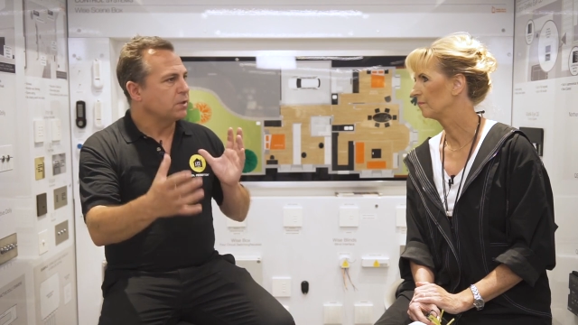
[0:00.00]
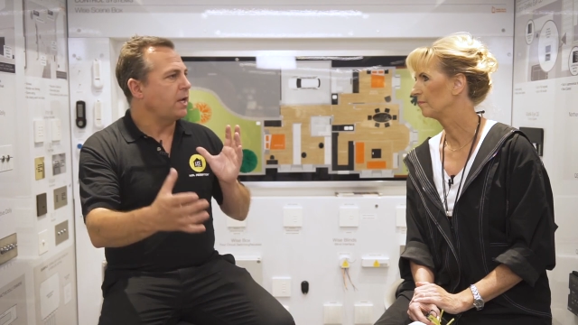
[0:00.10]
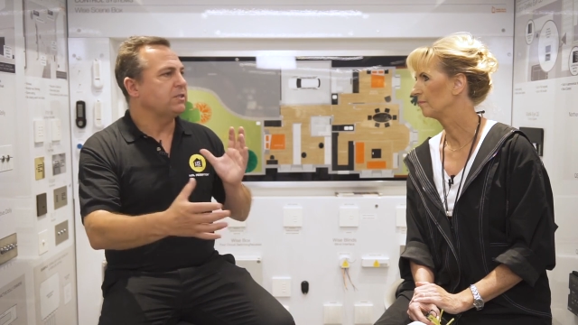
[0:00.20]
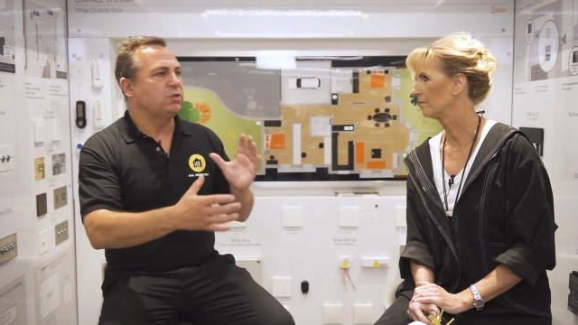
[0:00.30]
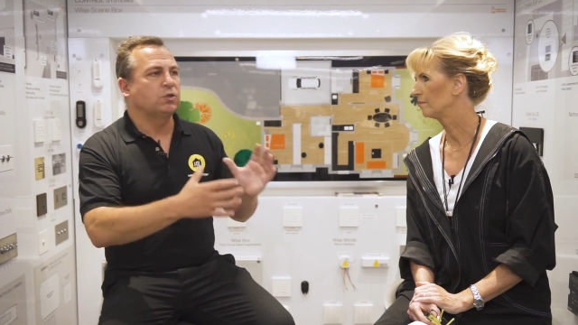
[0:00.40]

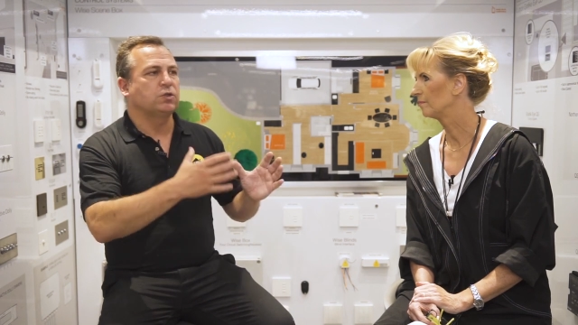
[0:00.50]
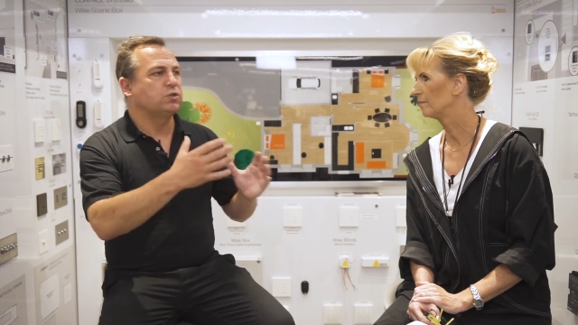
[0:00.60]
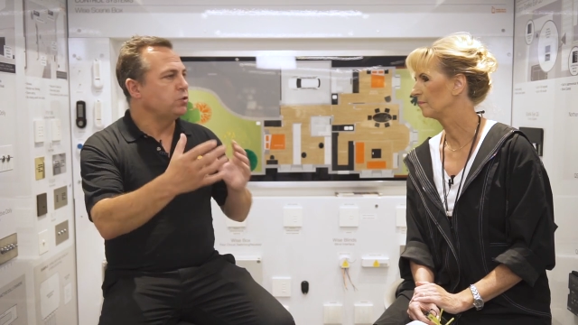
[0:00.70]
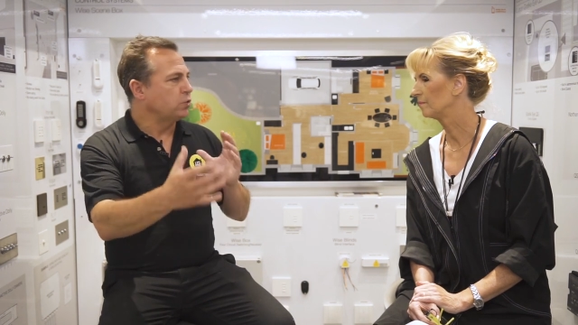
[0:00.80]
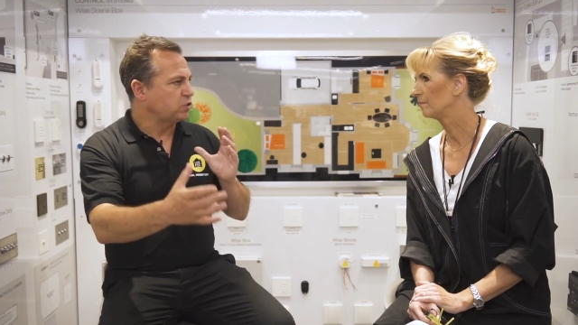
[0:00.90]
Speaker 1: and you can do
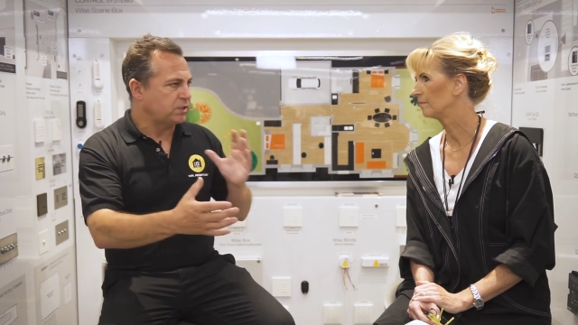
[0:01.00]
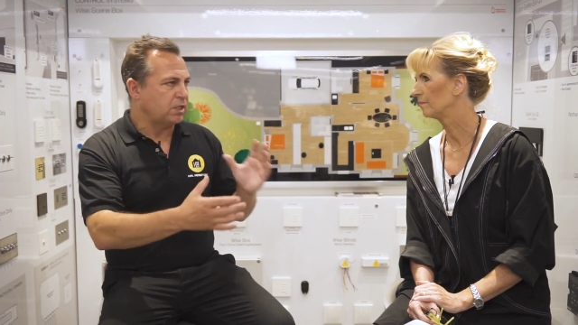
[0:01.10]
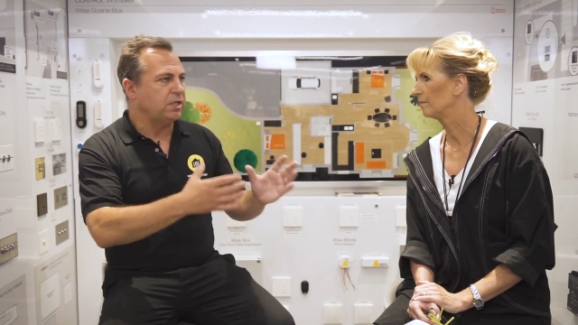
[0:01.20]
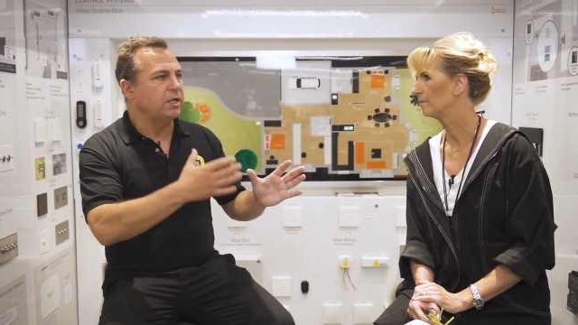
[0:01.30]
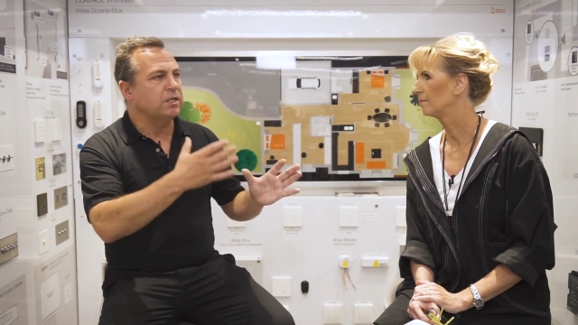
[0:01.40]
your
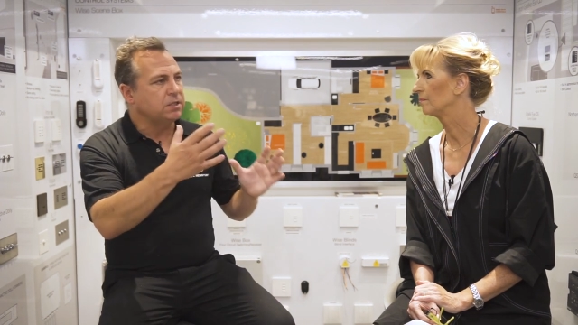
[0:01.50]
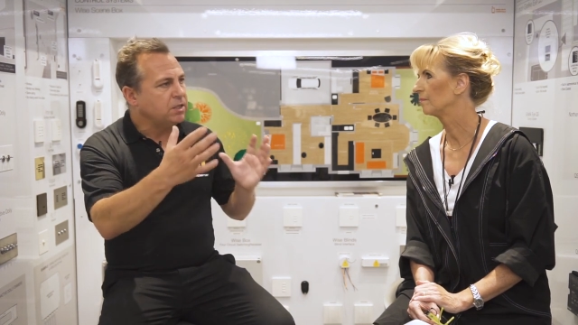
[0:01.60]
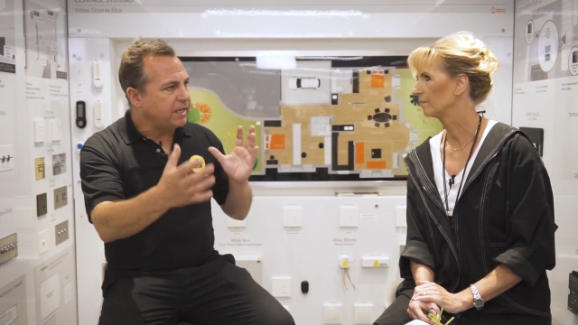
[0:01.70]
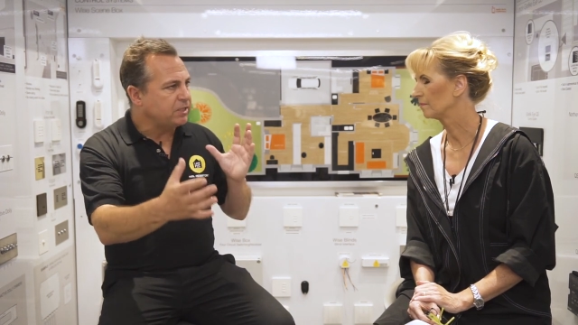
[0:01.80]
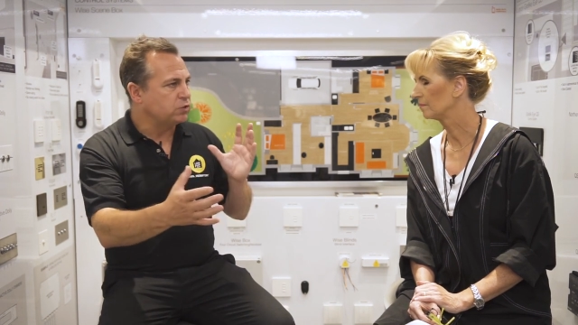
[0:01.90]
studying and,
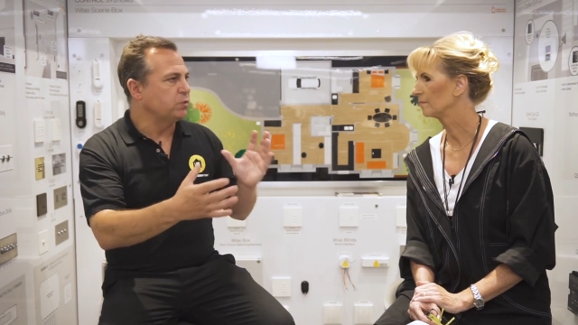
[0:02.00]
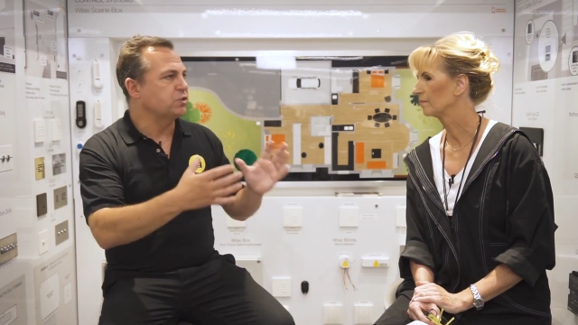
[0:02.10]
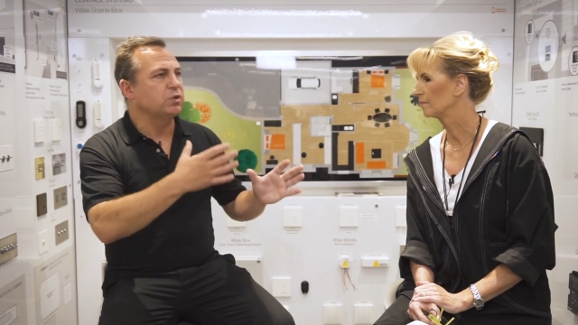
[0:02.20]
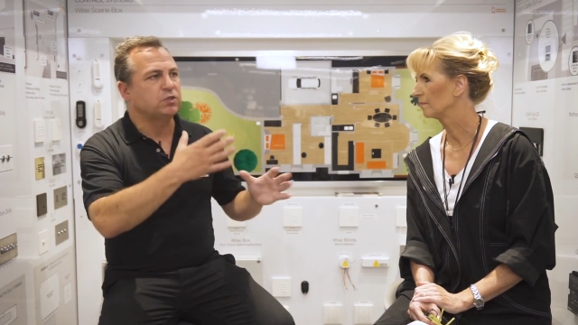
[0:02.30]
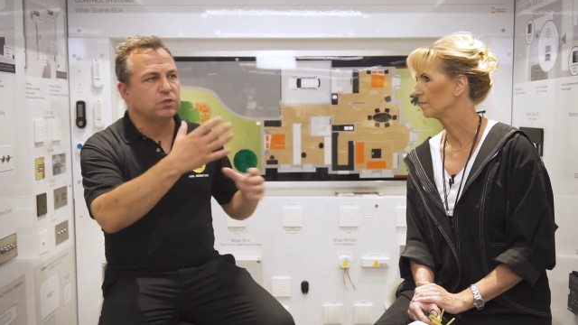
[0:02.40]
and, it's always
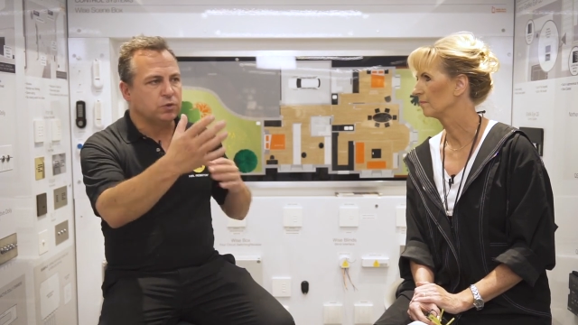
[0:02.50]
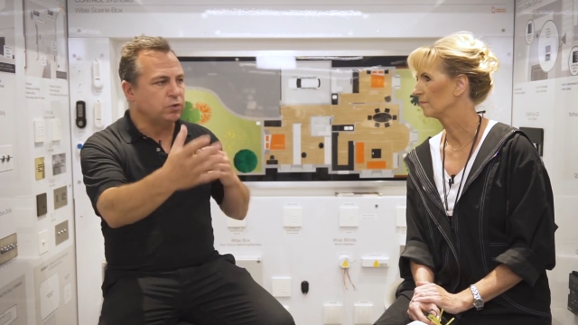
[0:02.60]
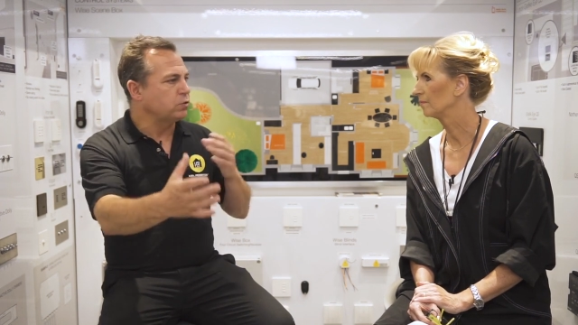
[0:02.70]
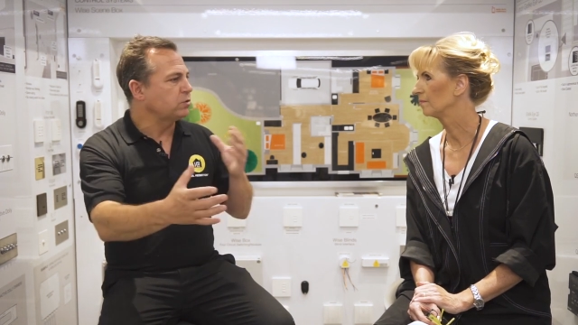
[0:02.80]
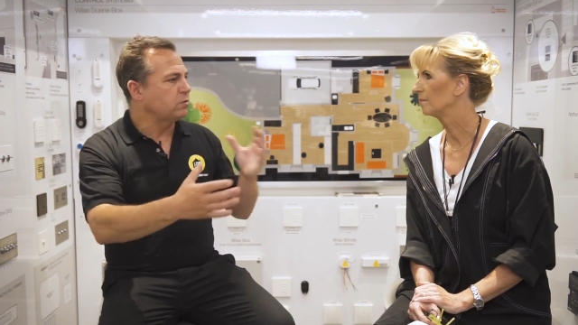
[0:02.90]
good to do
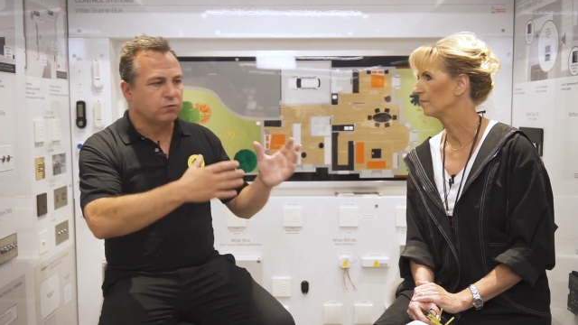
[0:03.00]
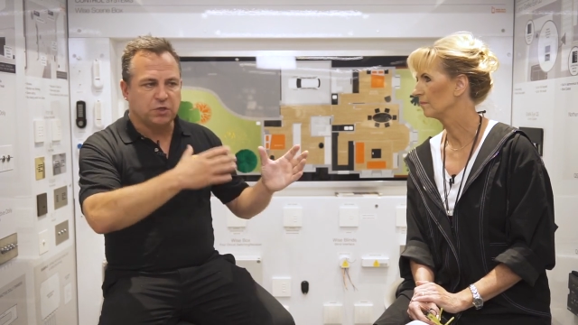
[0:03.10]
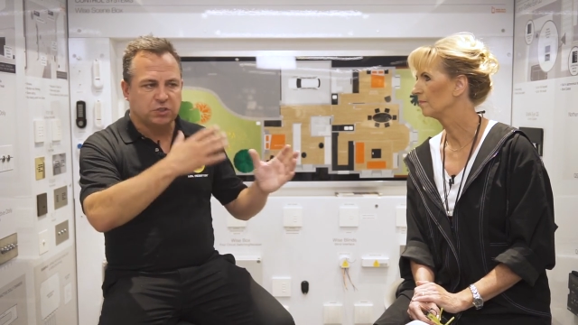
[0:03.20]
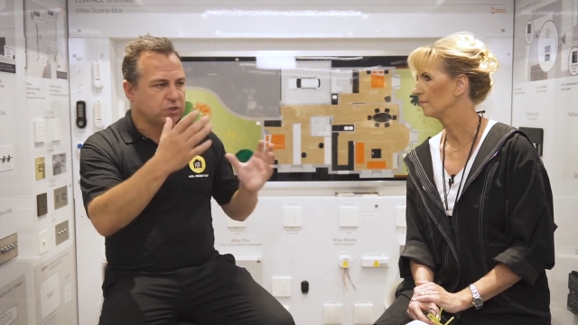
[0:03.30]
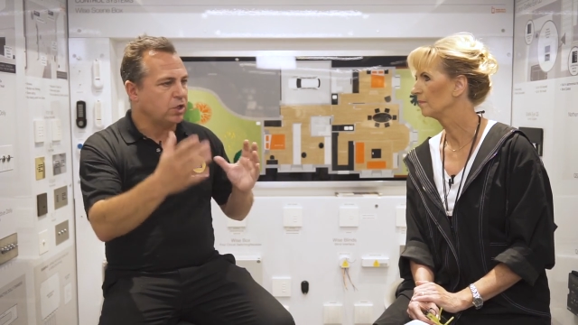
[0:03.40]
your
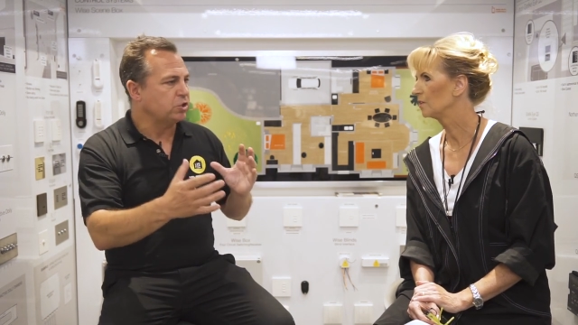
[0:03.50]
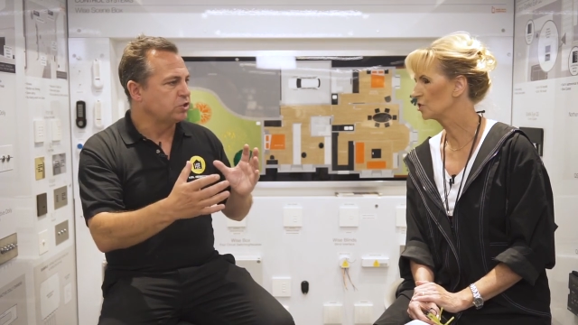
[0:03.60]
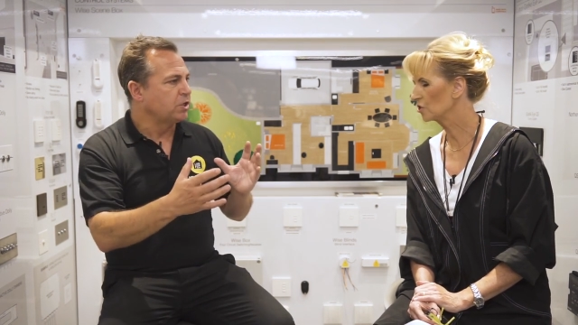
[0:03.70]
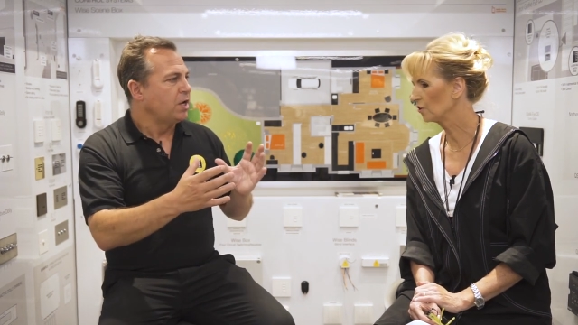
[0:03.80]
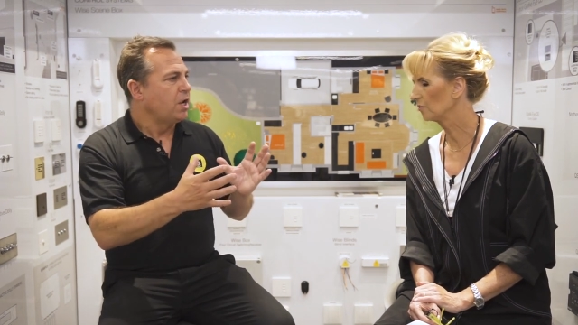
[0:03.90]
research.
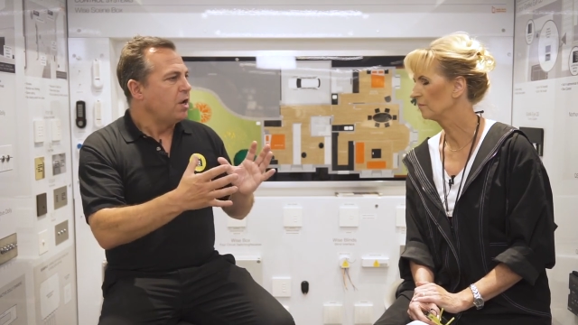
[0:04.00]
Sure.